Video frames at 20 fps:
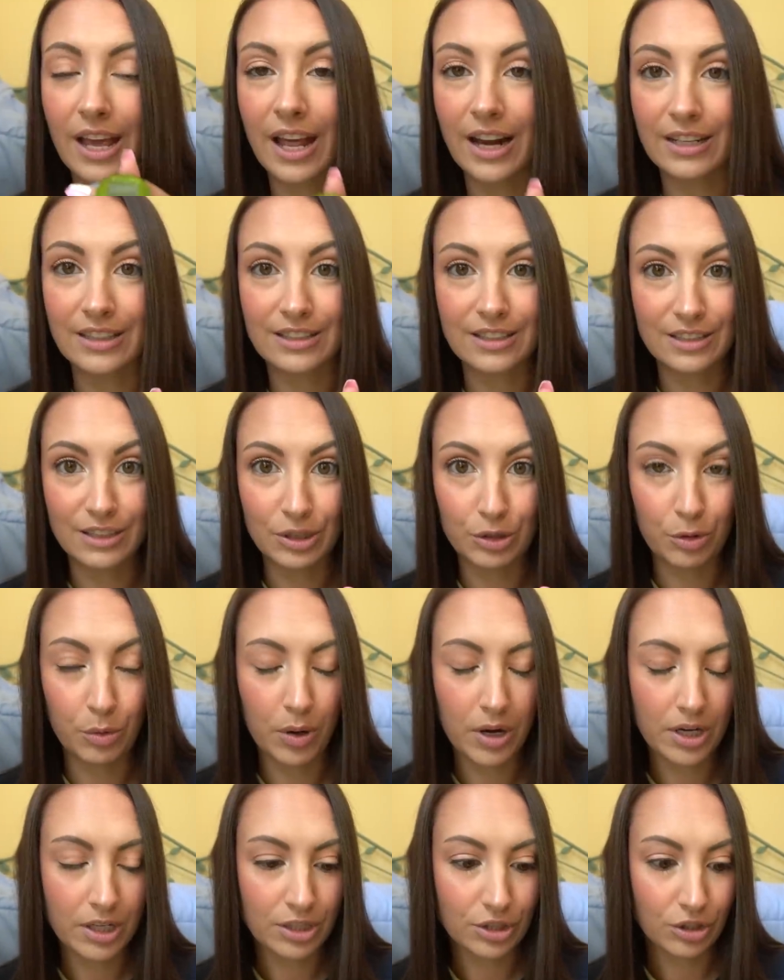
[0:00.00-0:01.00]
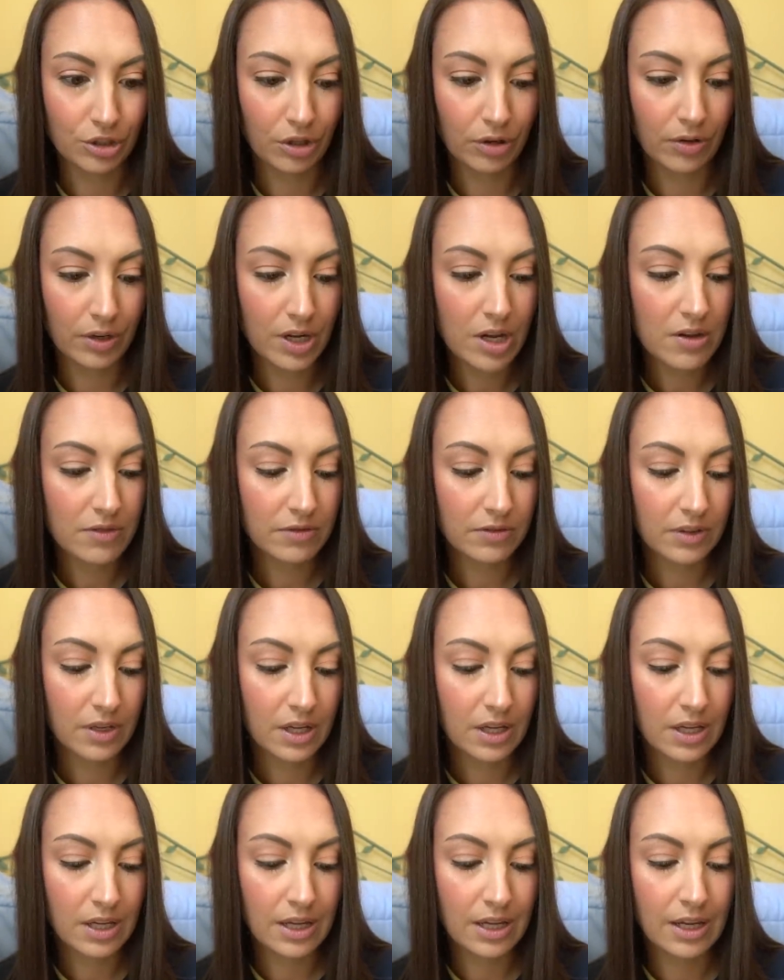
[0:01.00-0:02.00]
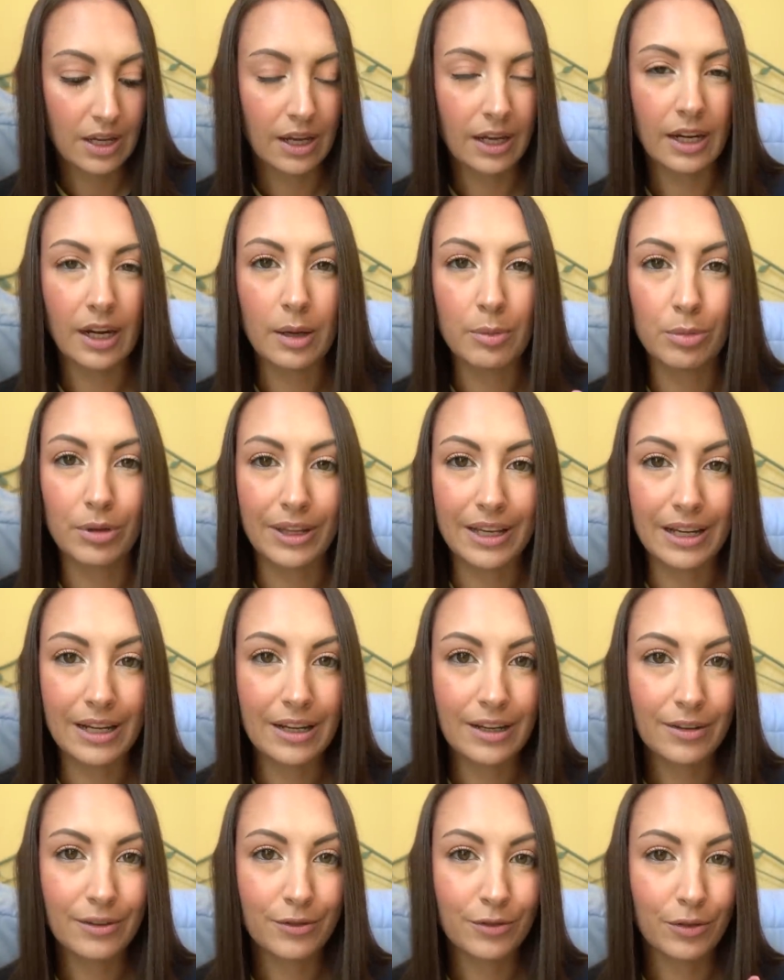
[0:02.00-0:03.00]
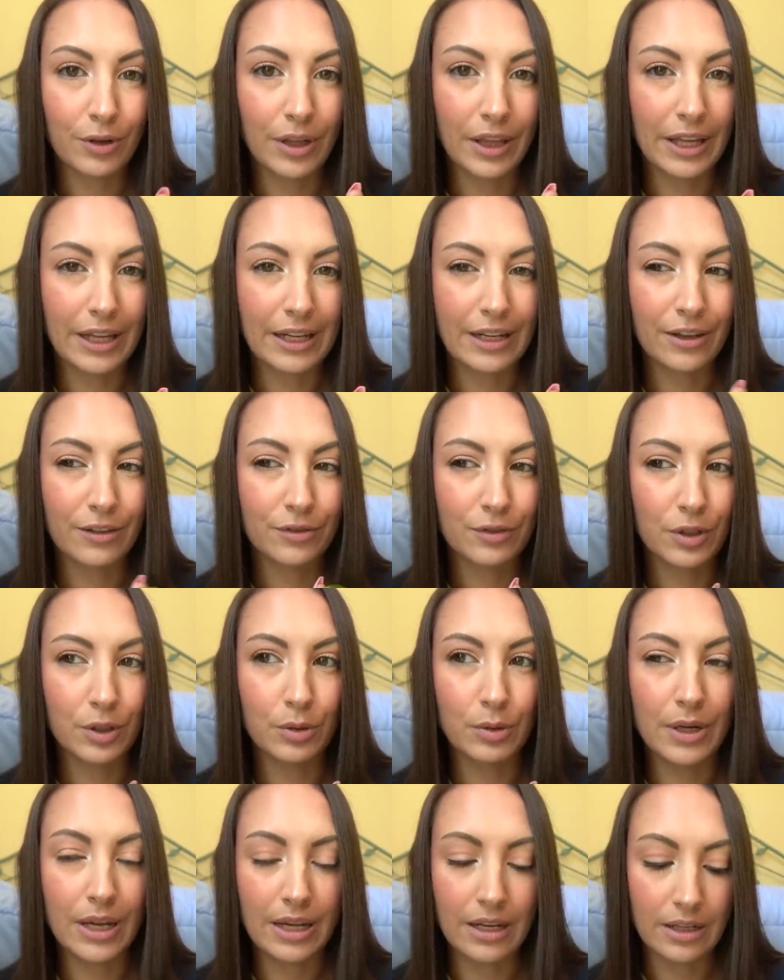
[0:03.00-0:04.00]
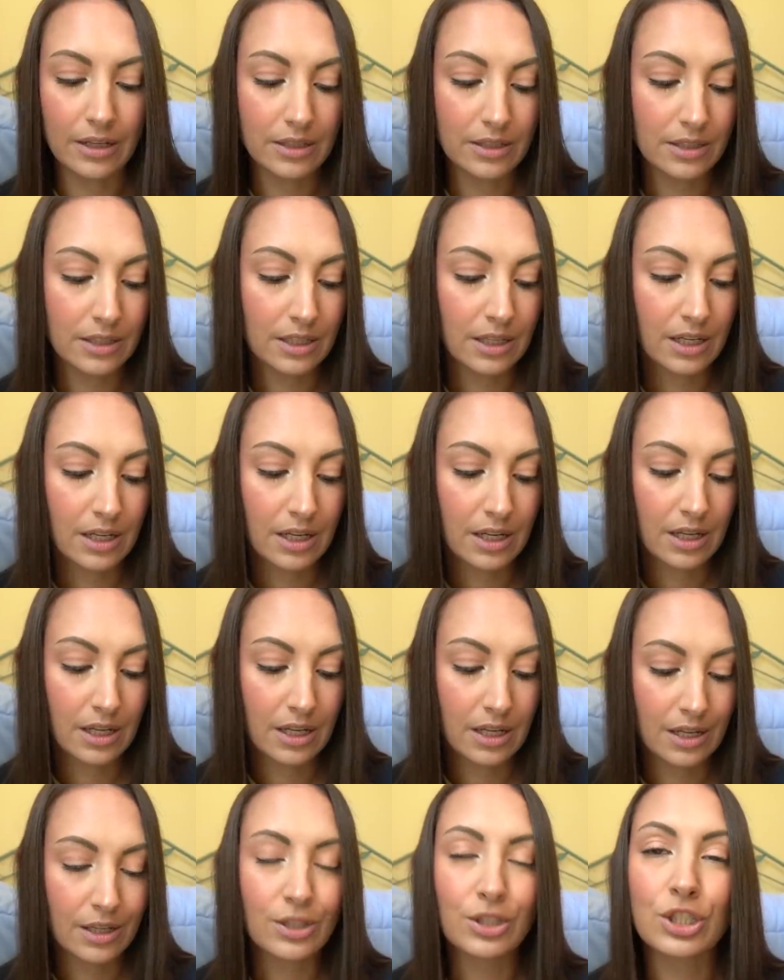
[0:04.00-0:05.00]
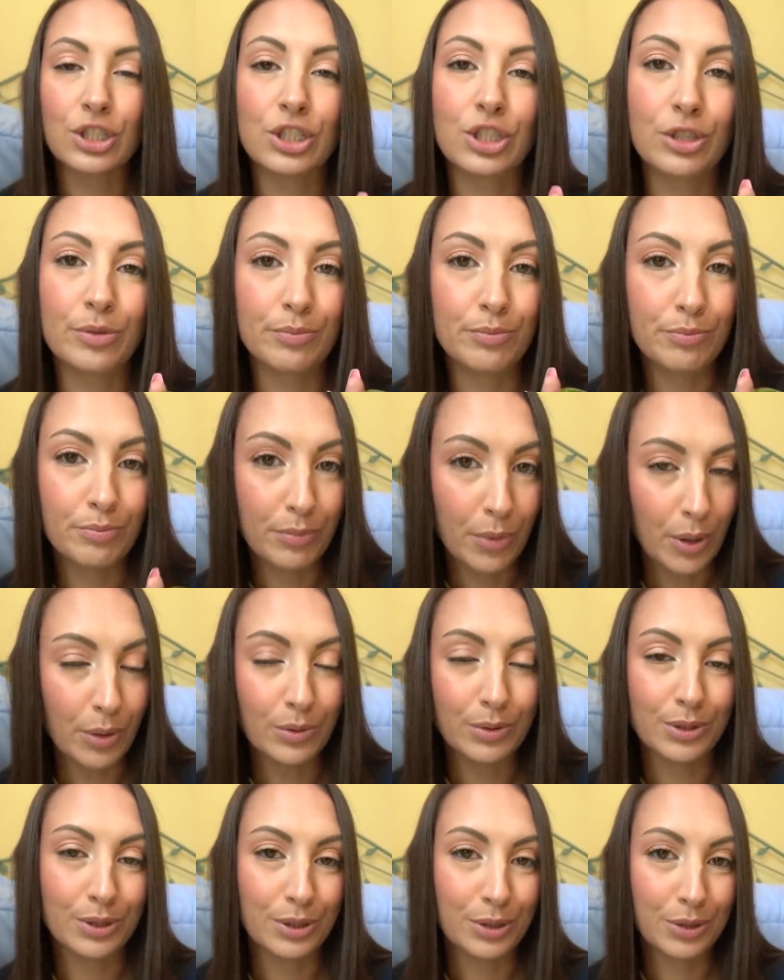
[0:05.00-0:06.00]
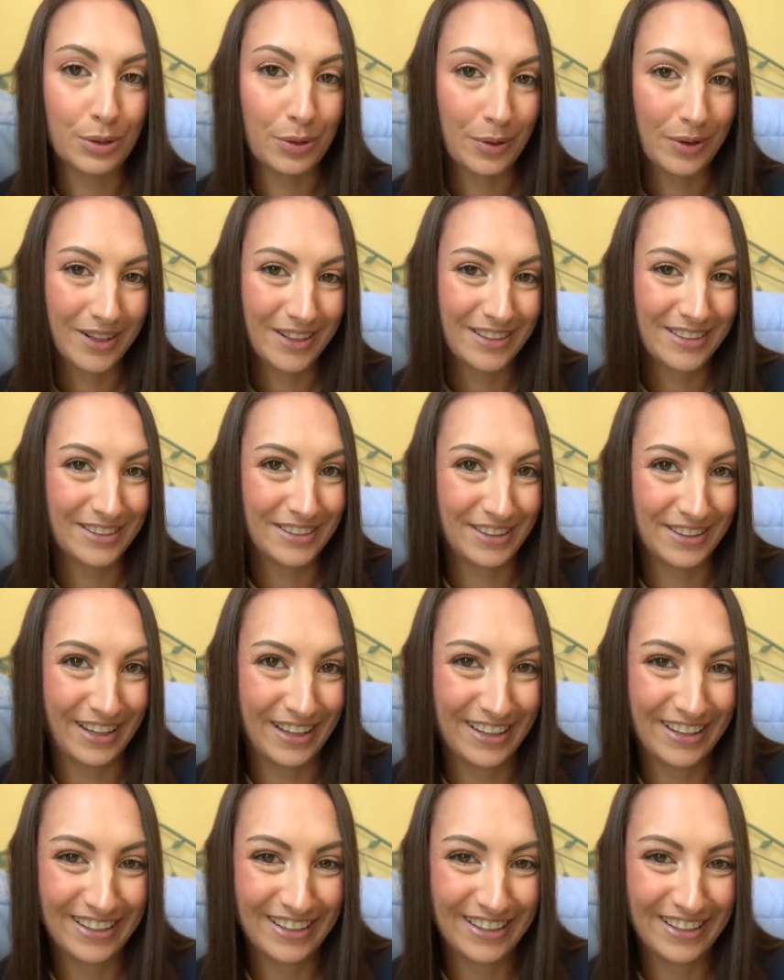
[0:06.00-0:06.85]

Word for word: and it still works, sure enough. And I played it for like a few days. This is the most annoying thing.